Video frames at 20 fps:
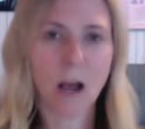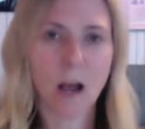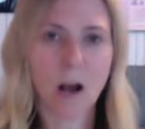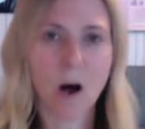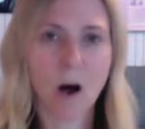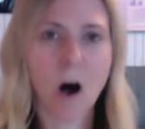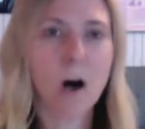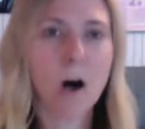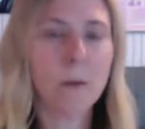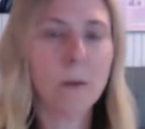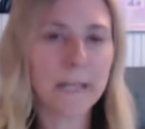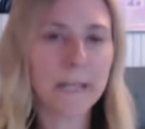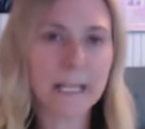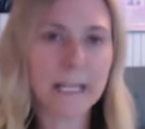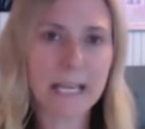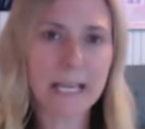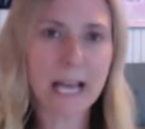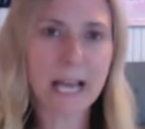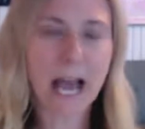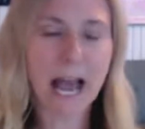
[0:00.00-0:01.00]
all
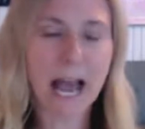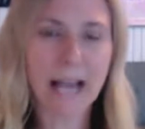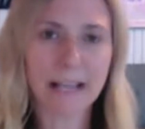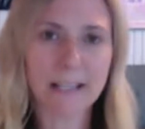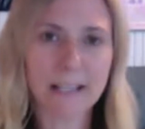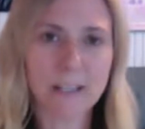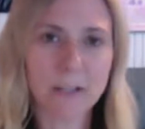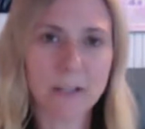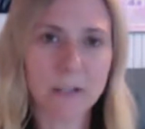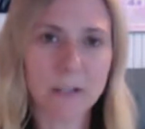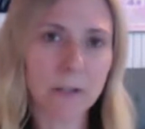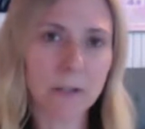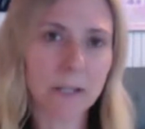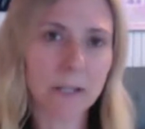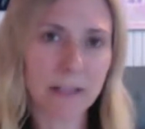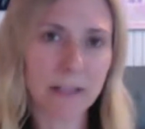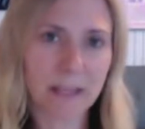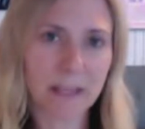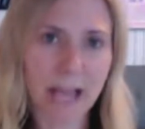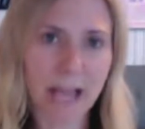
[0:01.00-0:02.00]
media
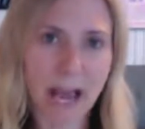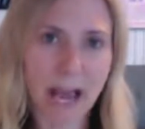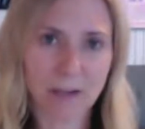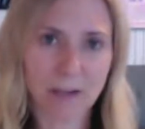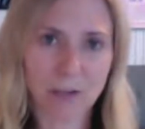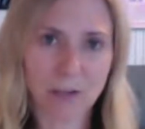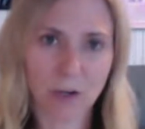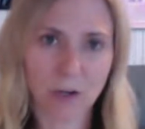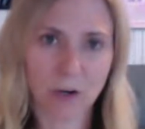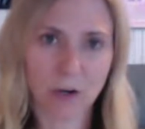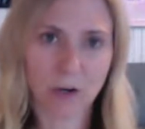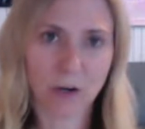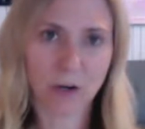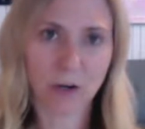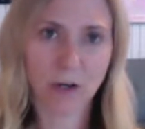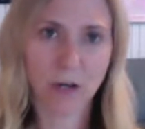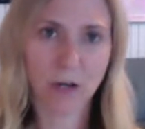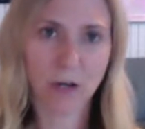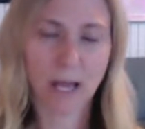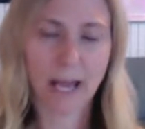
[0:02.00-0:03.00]
excluding
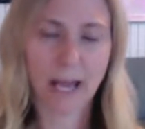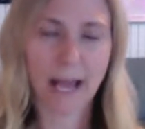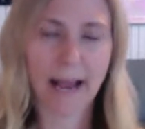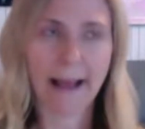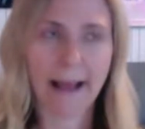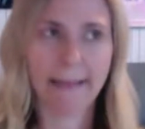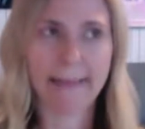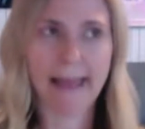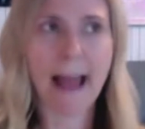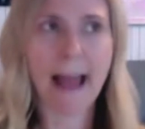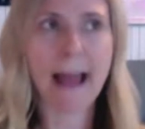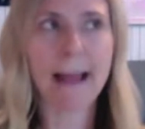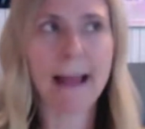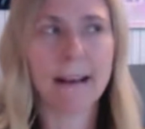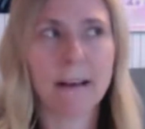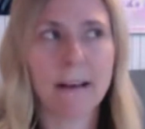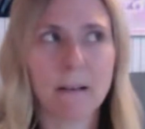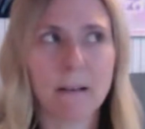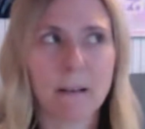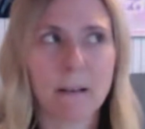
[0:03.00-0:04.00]
theatrical, and
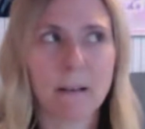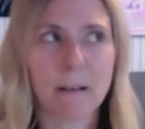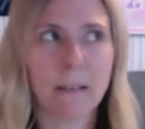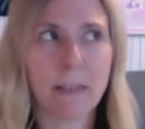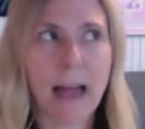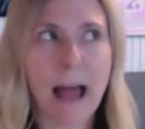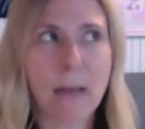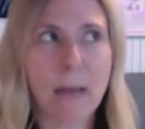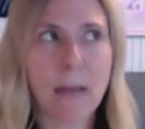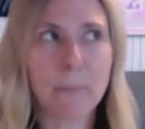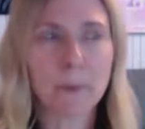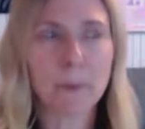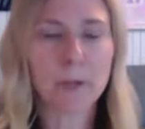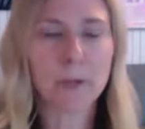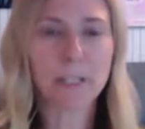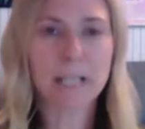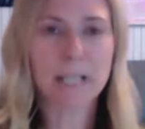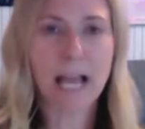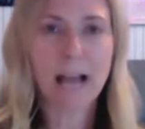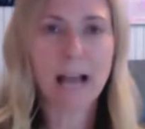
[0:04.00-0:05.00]
that
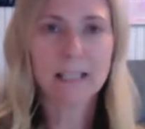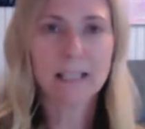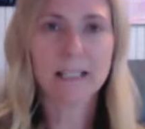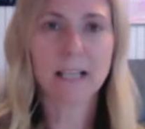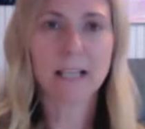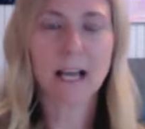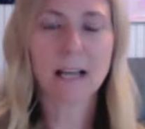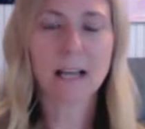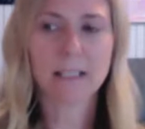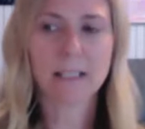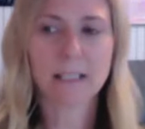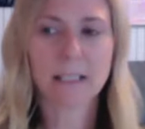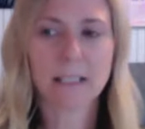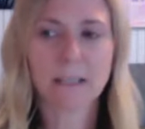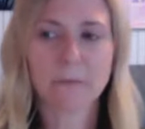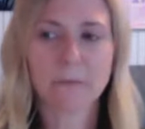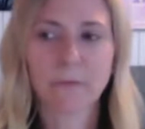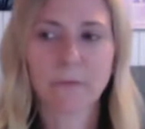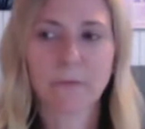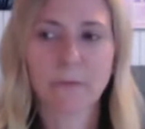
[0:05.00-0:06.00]
protects us
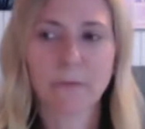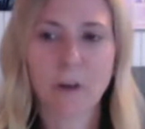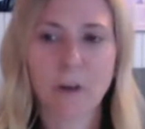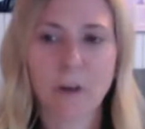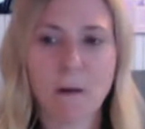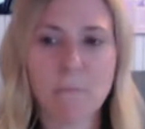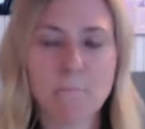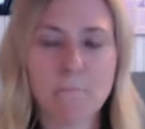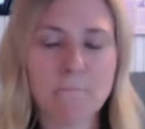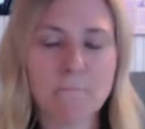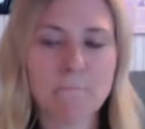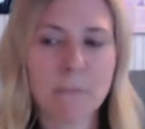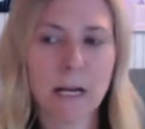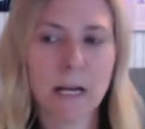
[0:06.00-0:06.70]
from,